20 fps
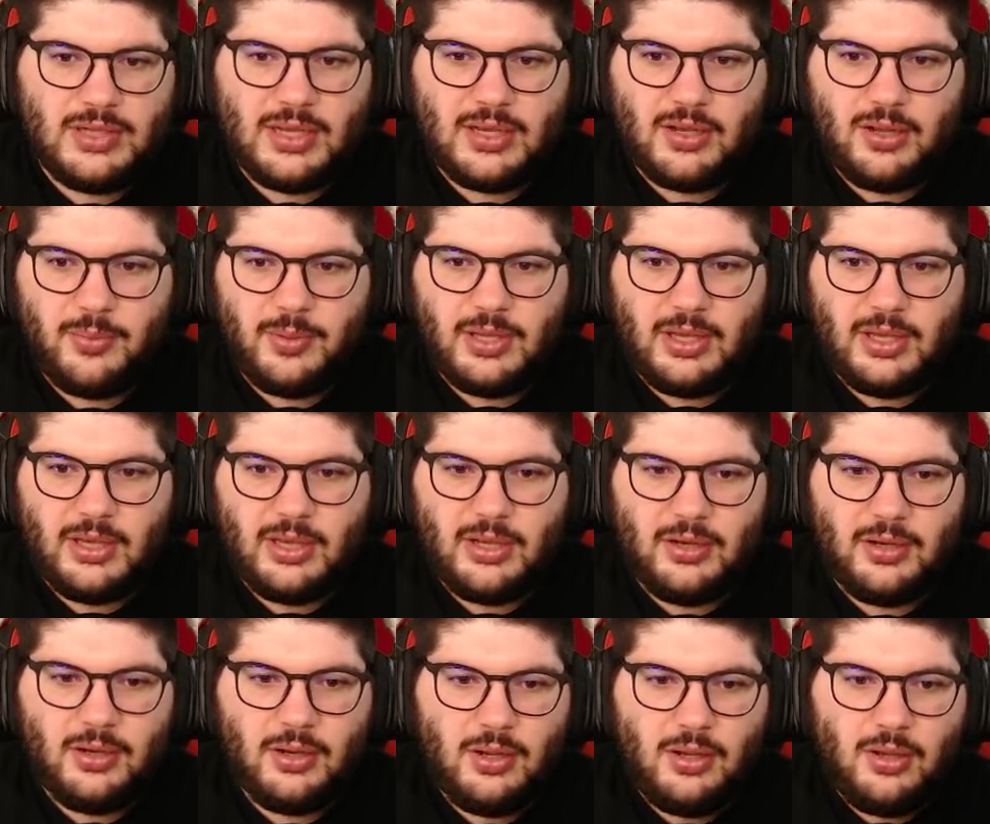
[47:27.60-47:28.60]
coming
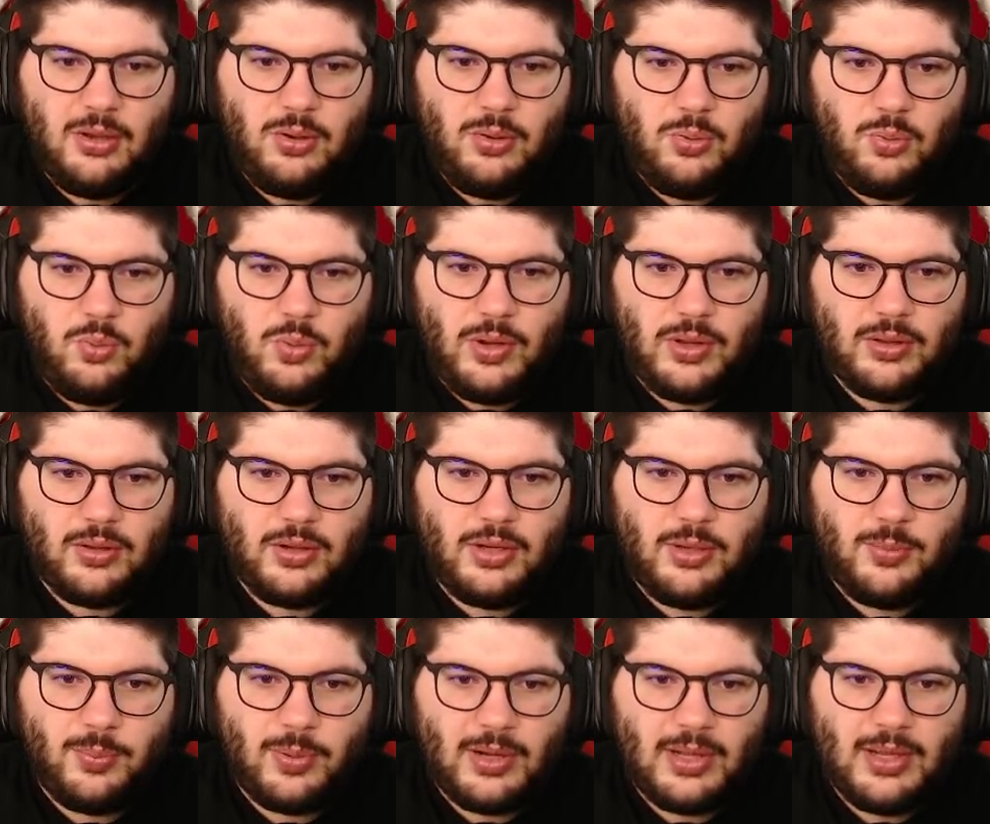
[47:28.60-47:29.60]
in, whether he
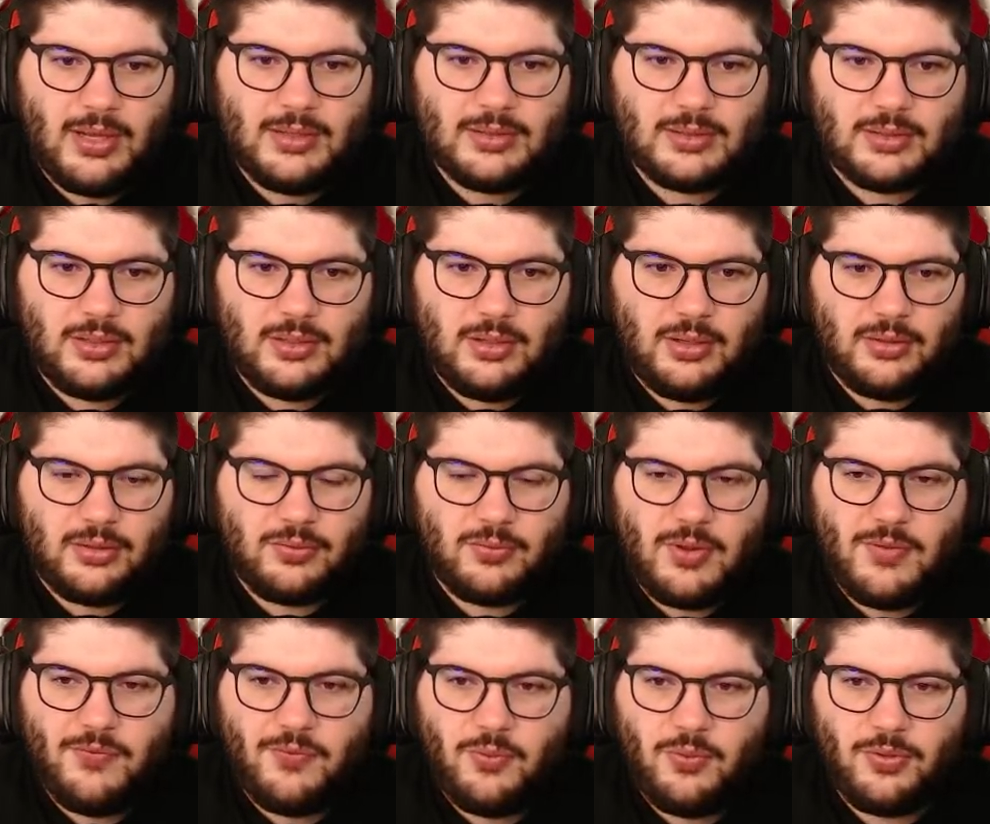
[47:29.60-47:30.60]
plays a
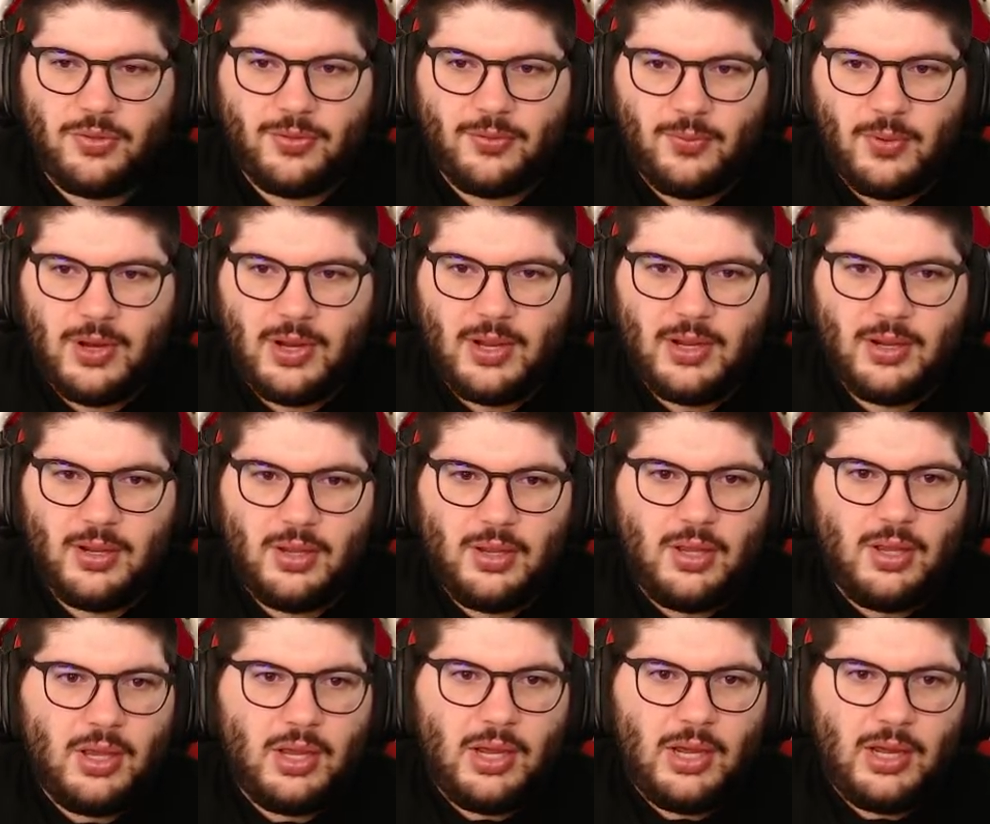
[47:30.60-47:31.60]
3-4-3
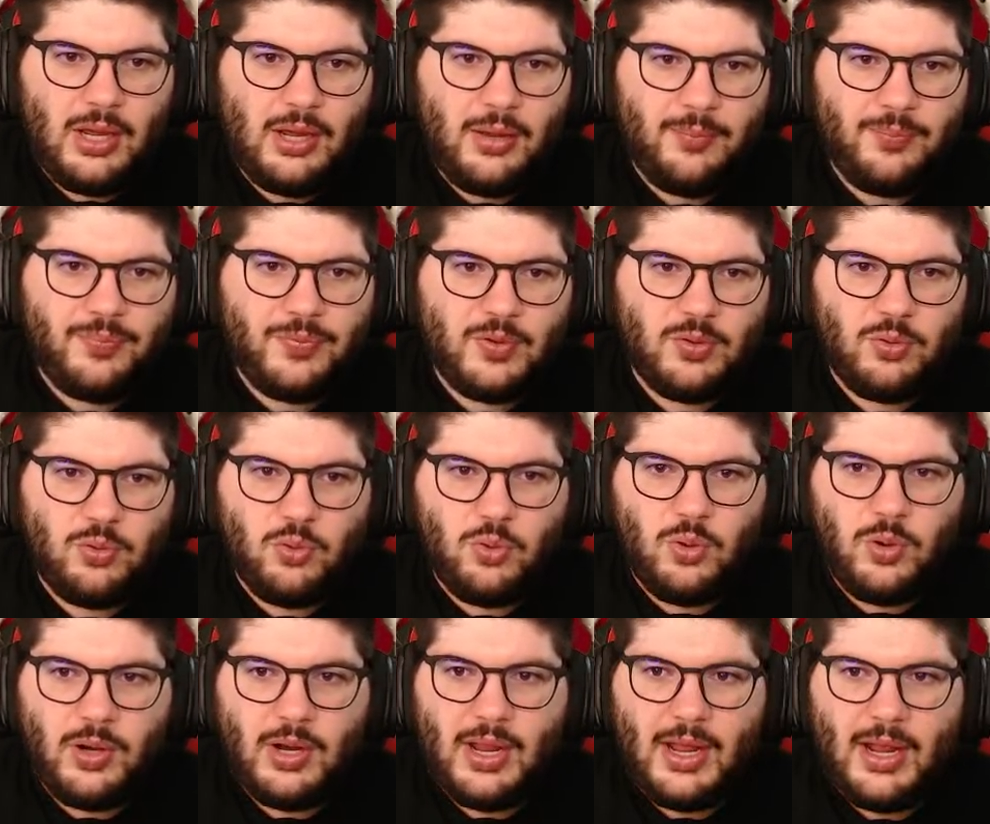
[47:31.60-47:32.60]

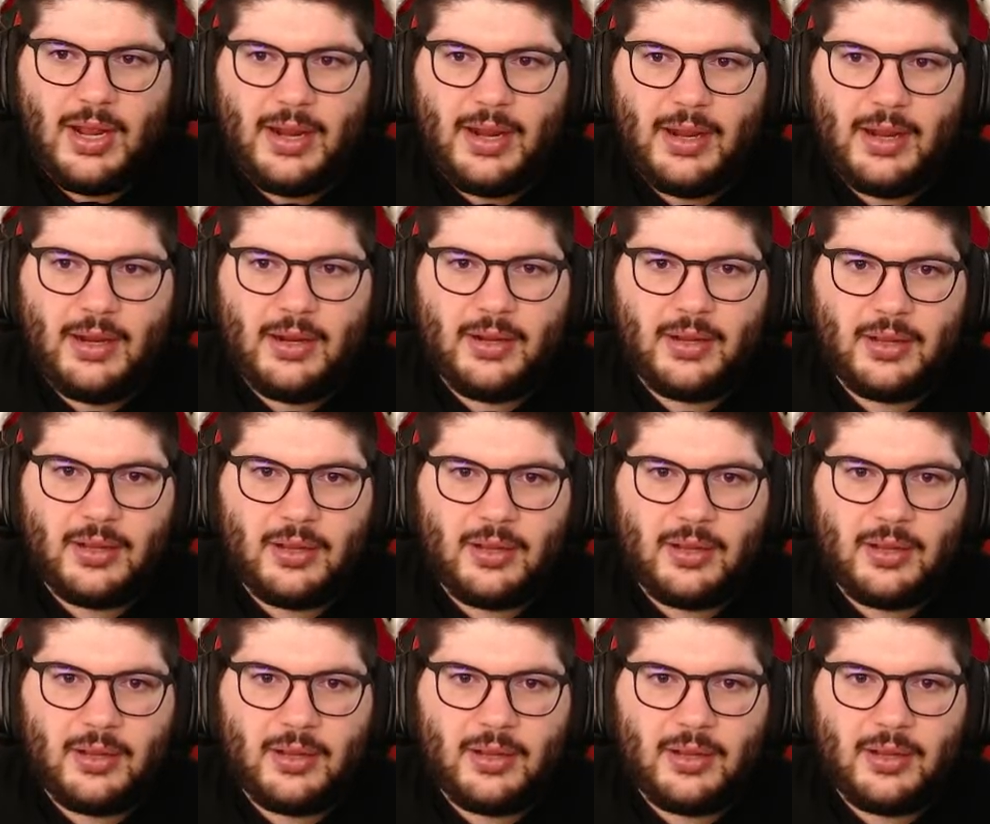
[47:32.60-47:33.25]
or a